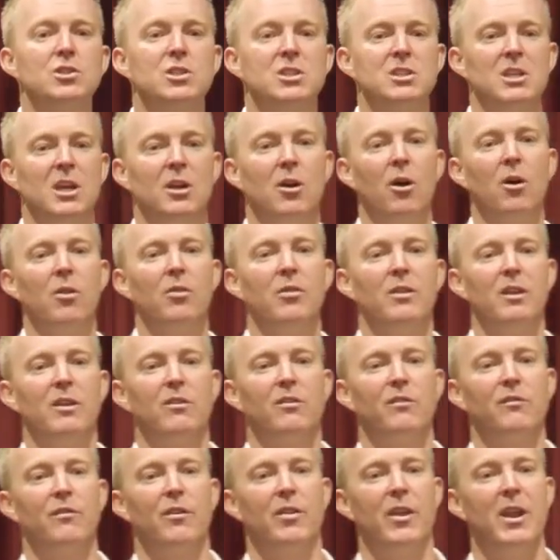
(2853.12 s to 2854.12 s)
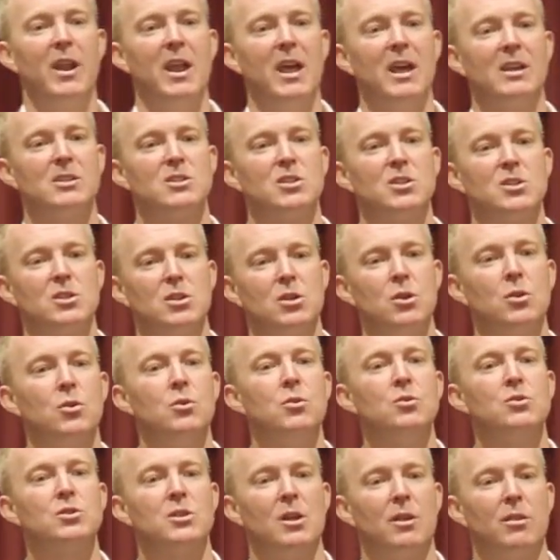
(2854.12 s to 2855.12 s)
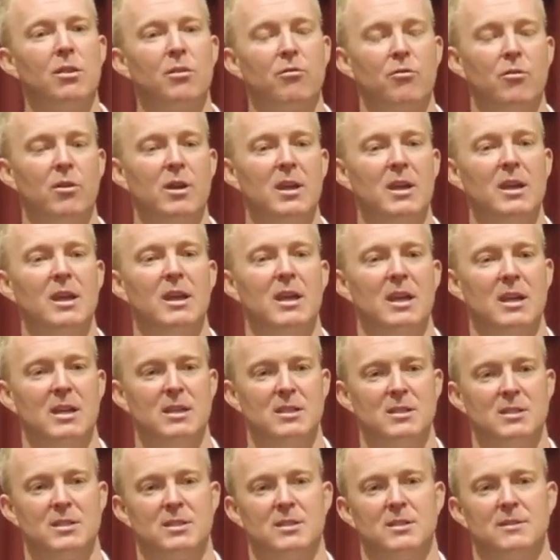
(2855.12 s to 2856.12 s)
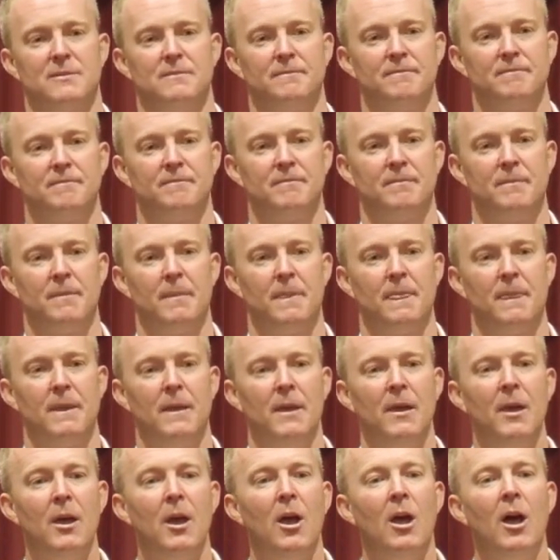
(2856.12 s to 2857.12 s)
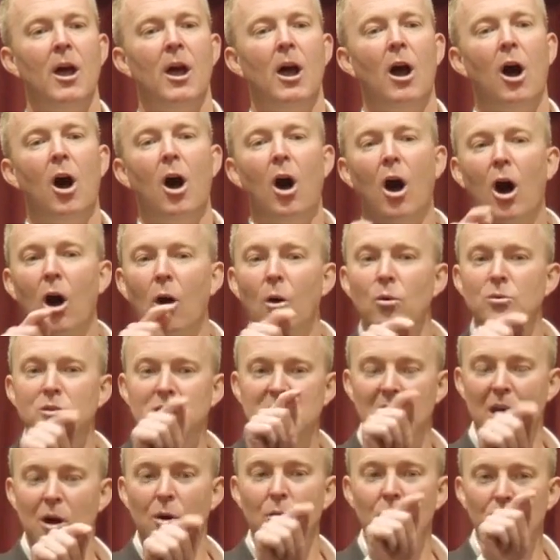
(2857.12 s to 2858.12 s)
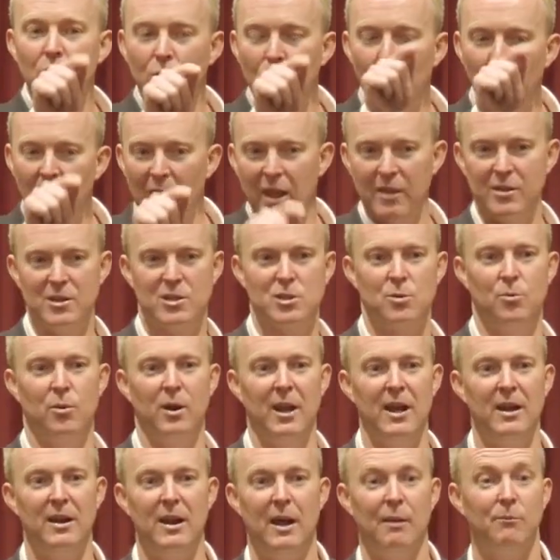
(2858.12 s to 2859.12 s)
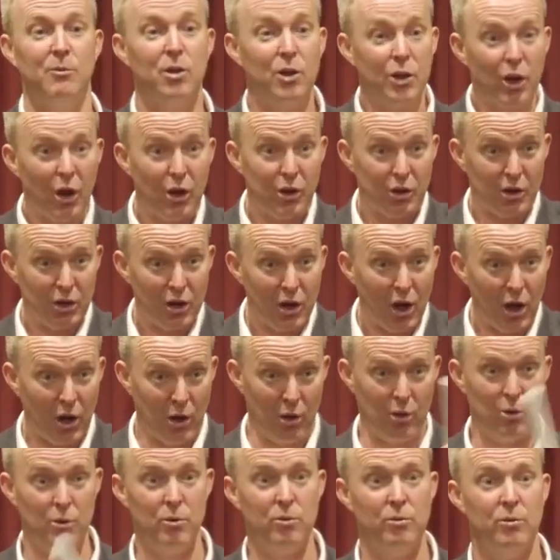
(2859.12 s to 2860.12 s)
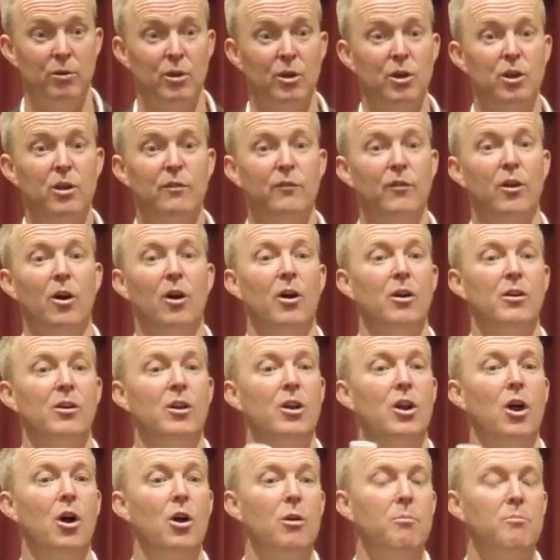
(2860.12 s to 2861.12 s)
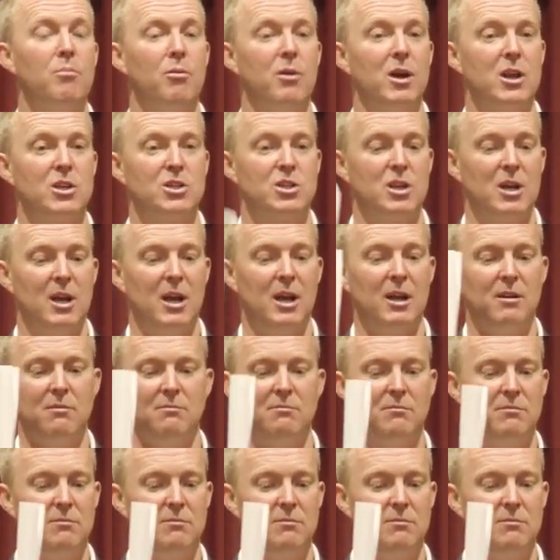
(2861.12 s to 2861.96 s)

sit on this for the next two to three years, I'll tell you where this will end up. You don't know. You've got no pressure,